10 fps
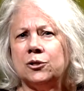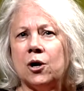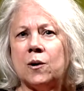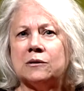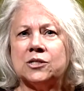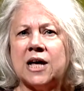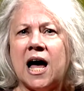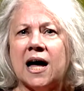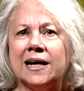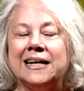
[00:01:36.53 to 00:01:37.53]
to go
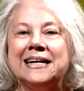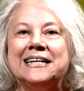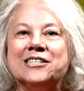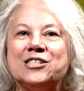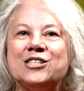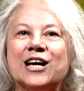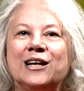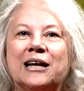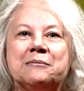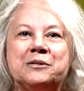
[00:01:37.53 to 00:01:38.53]
outside,
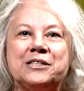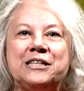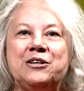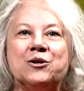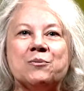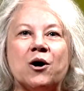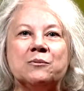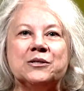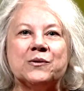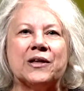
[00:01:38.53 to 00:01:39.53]
snuggle up to senior
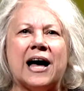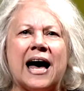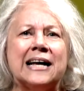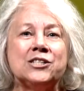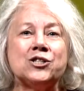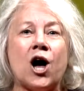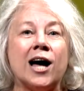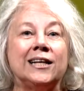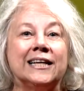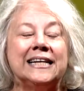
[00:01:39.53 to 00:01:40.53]
moments with a hot
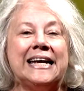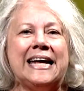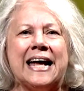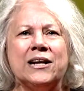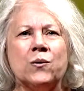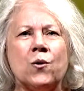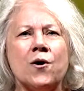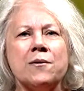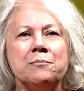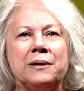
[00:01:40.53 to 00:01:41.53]
chocolate and a
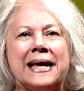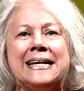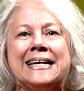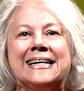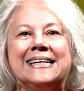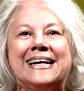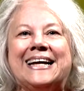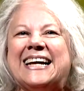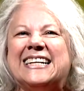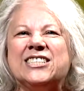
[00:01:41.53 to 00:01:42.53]
warm blanket.
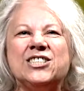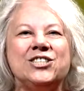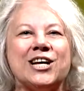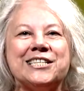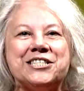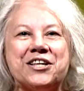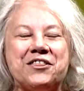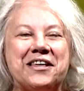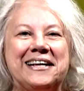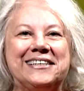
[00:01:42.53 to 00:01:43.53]
It's just the
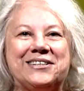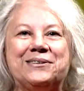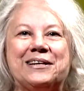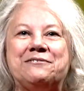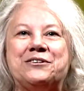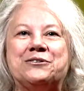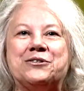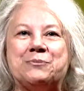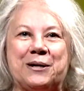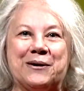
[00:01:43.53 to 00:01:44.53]
thing to lift your
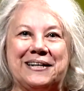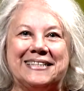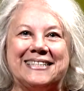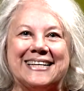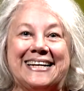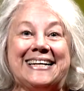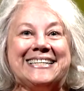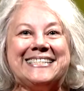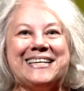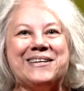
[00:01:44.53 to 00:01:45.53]
spirits.
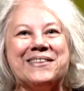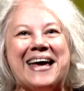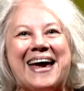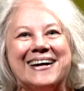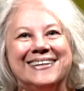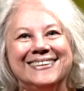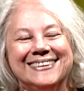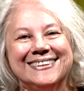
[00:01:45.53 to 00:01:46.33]
See you there.